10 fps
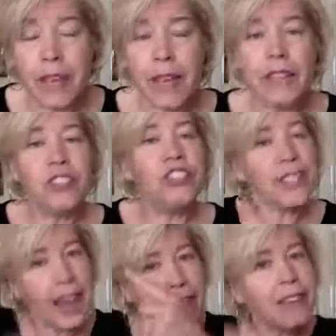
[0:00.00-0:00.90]
You just
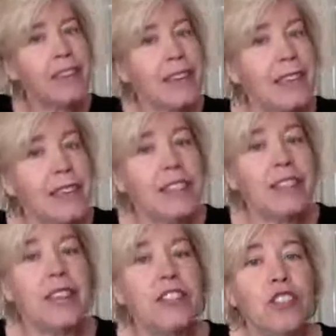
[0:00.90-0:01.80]
have to think these
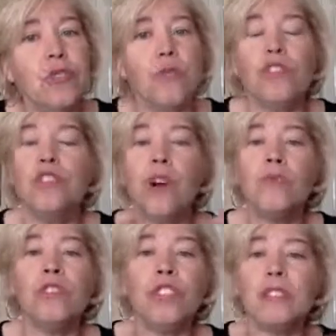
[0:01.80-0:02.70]
things through. Don't
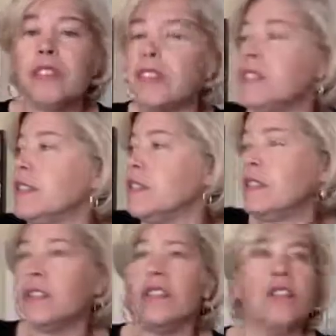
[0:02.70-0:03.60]
okay. just listen
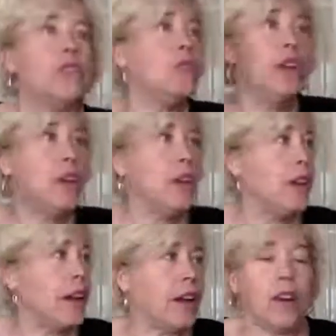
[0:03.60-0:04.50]
to,
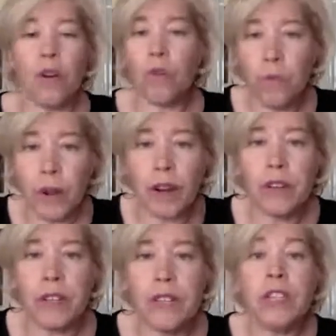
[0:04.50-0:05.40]
I don't know, okay. whatever
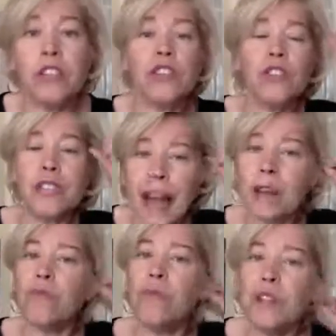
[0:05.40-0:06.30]
you're You
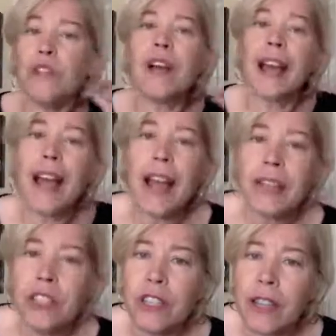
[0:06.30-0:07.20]
gotta read, you gotta
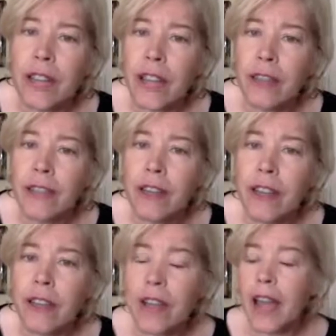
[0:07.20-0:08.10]
educate.
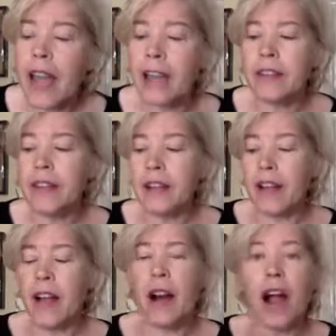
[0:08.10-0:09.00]
And
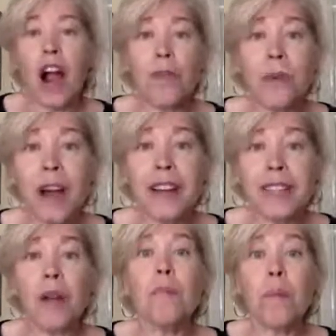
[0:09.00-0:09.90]
uh, our products
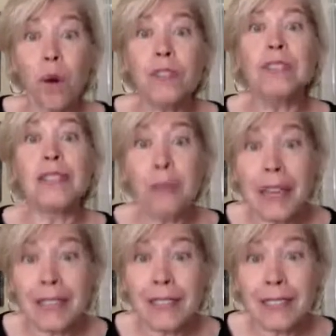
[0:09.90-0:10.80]
are mostly
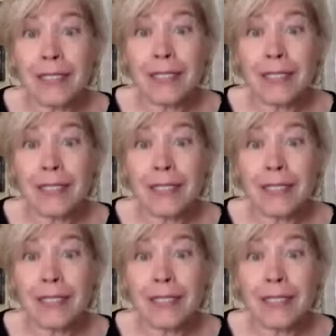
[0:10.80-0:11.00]
meat.